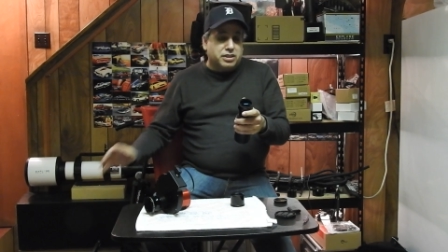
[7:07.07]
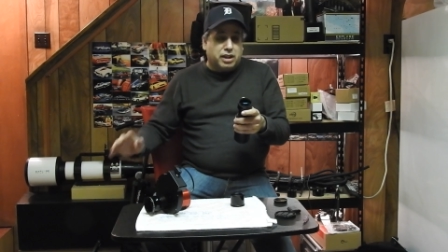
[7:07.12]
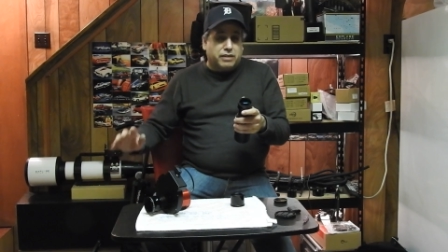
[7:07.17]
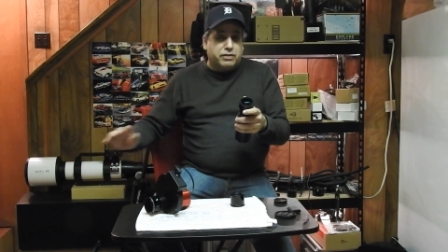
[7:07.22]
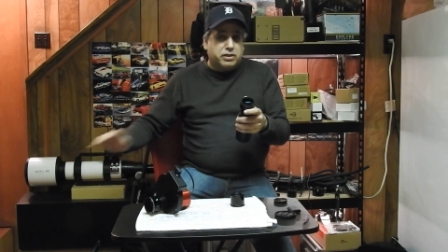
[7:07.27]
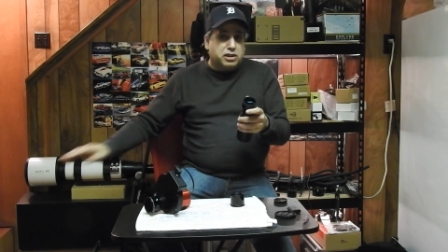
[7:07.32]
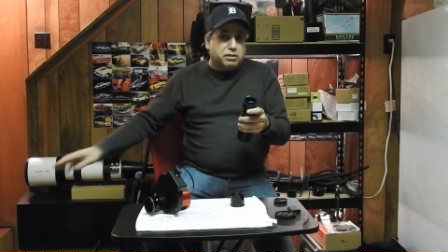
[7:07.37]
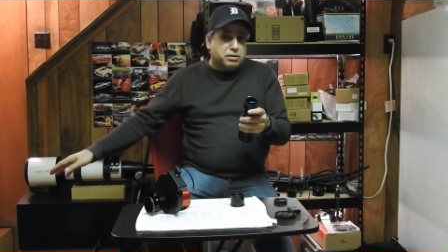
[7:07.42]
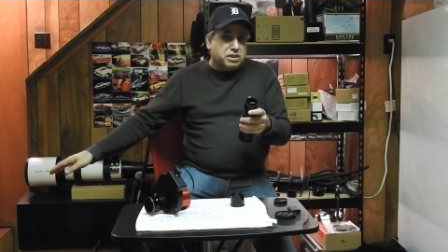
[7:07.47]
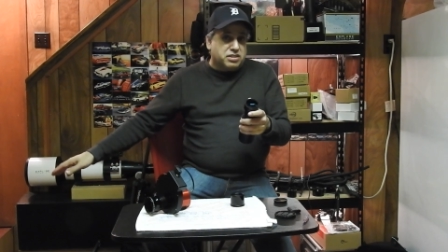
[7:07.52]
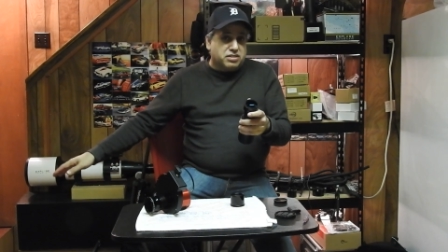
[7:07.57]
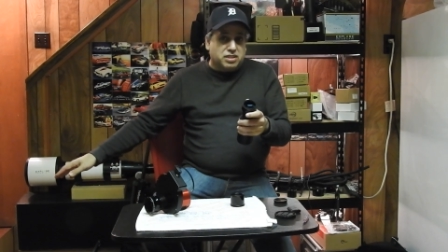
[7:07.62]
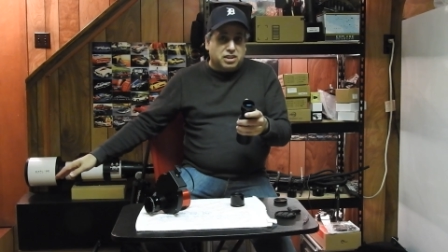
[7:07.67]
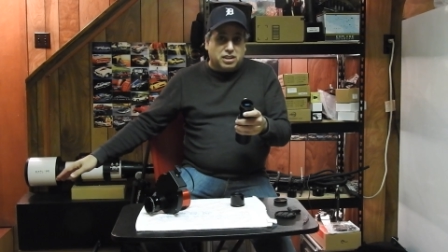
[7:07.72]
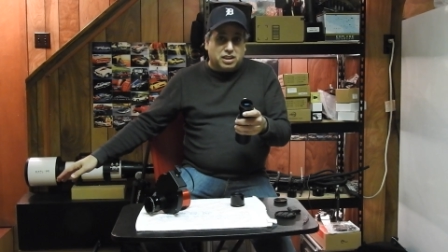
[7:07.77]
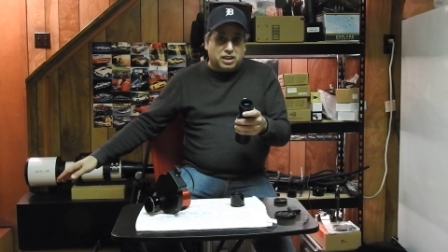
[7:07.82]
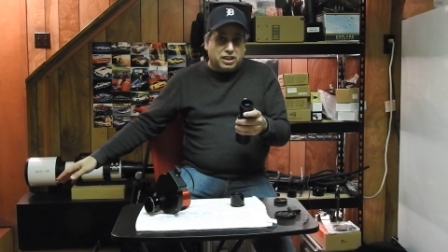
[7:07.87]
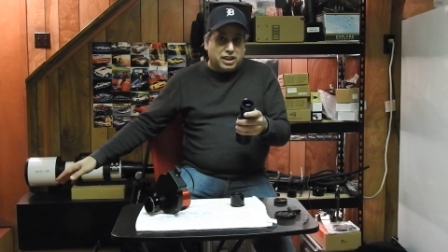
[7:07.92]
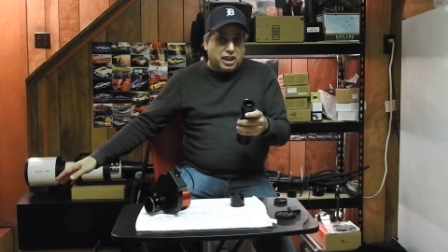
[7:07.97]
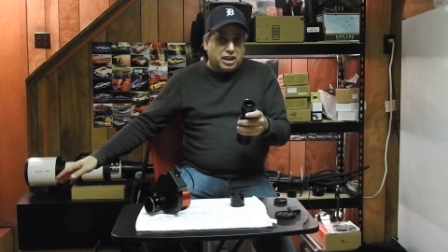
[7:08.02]
never to be
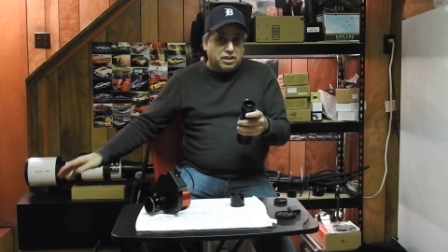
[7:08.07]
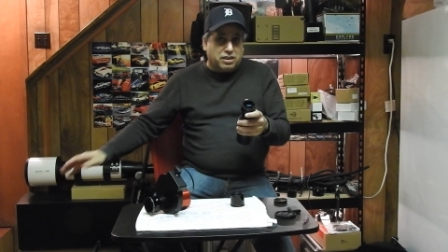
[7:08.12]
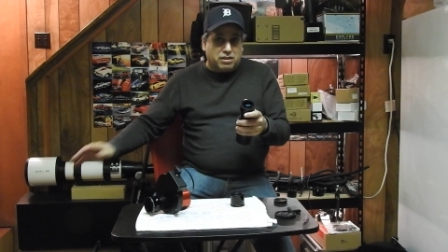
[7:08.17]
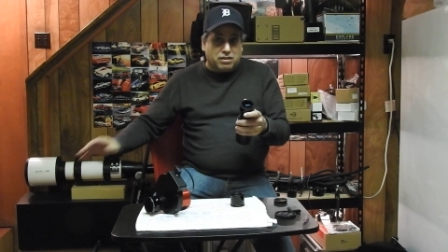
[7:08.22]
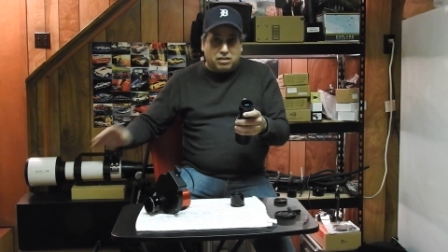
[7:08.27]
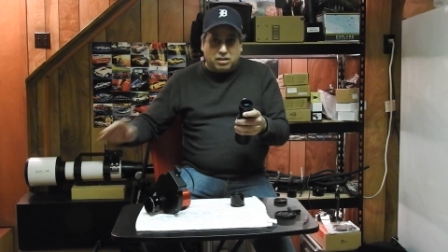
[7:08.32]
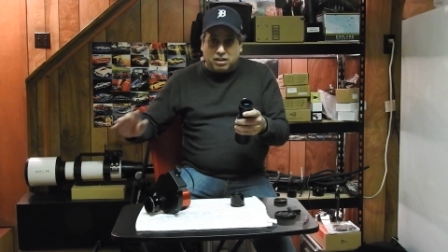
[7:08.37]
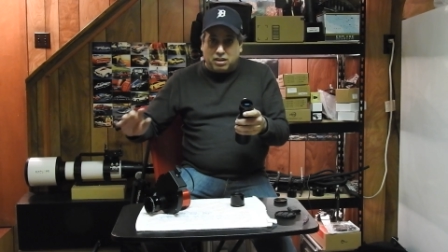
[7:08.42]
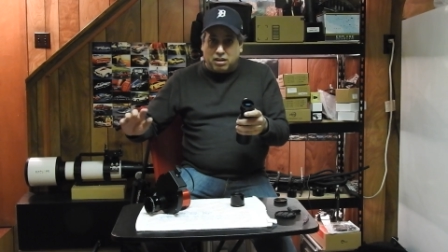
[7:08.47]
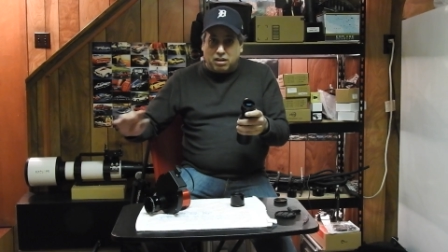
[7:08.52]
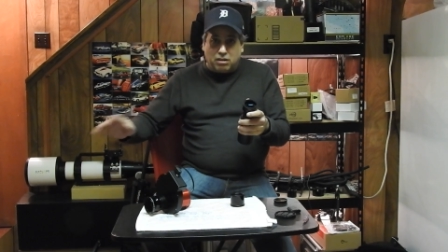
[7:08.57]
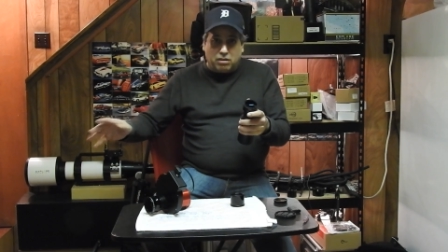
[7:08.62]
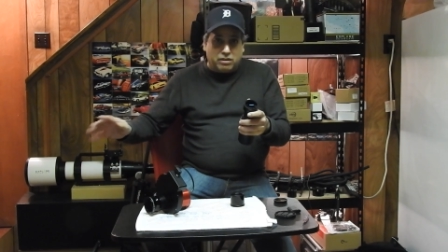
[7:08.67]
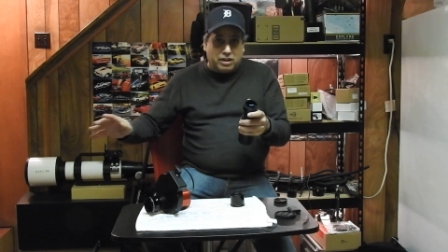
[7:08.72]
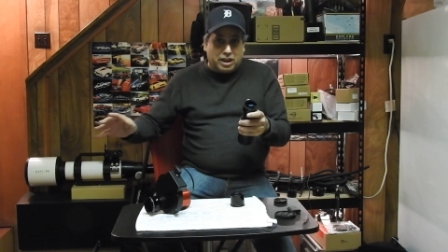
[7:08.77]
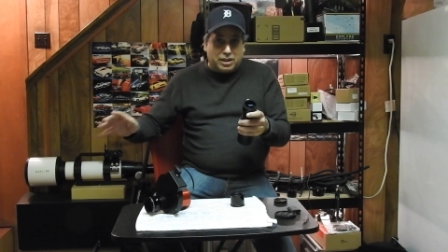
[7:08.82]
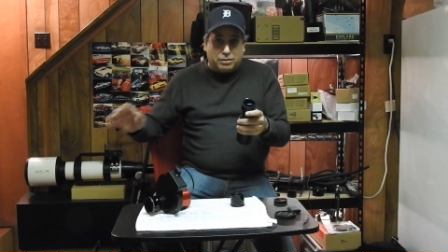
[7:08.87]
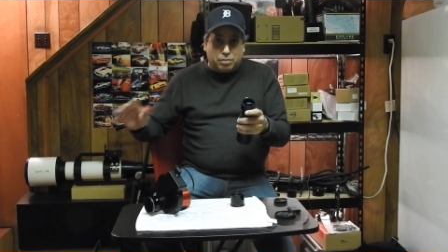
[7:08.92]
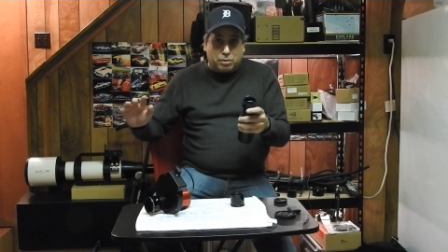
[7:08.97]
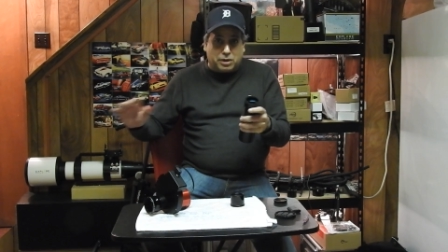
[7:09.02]
seen again. You know,
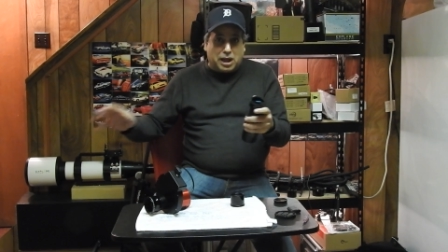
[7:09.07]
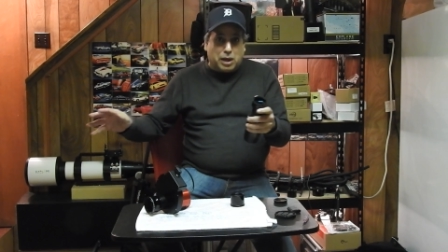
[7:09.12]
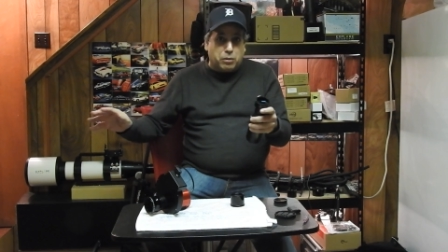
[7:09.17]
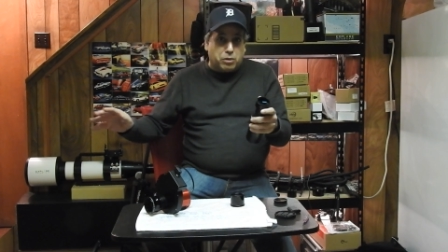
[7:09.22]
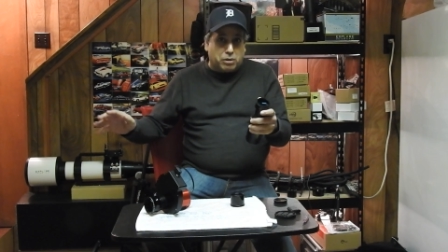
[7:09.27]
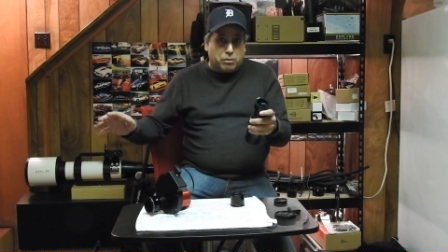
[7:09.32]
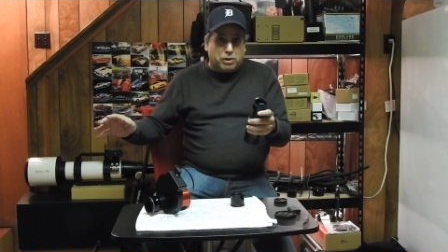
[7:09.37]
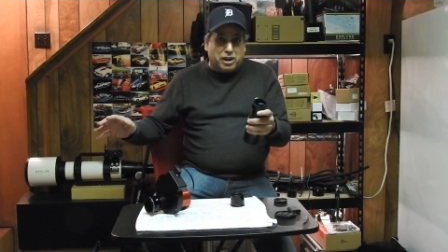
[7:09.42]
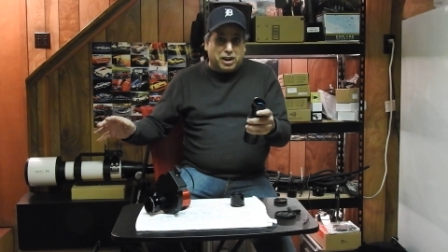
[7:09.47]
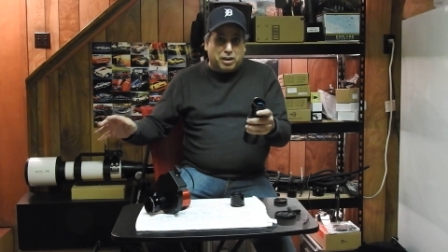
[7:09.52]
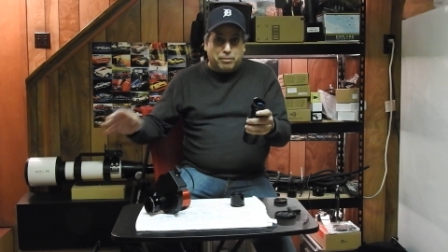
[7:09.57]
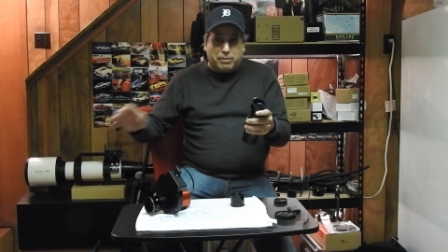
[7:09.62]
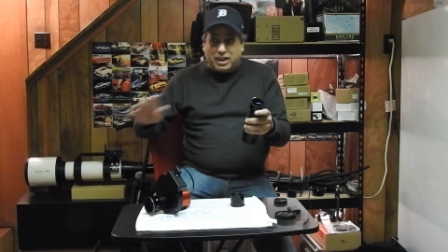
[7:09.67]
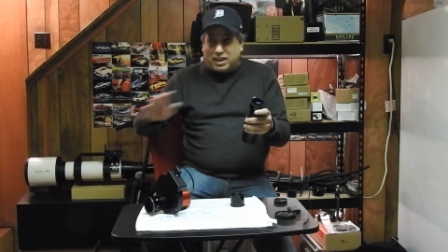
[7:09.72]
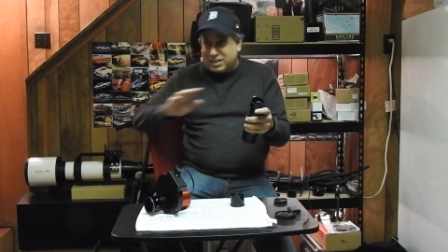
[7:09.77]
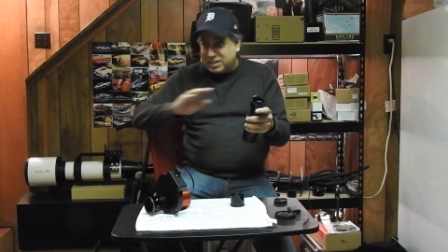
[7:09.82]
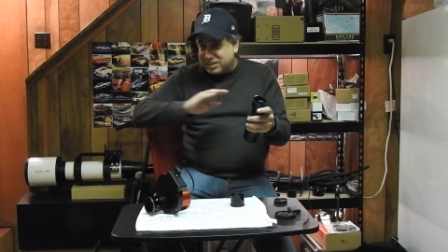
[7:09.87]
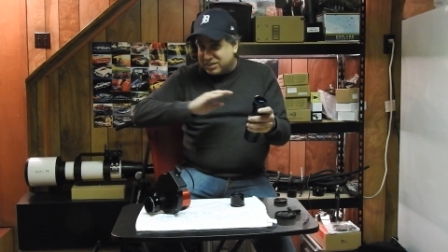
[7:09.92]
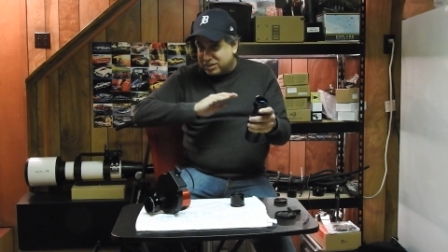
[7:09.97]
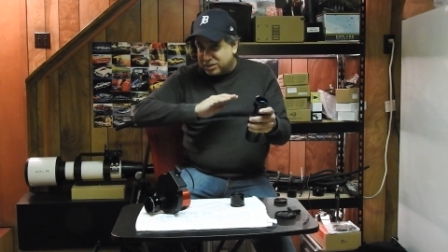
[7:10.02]
that's what I would
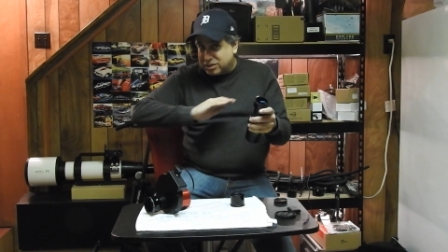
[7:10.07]
recommend.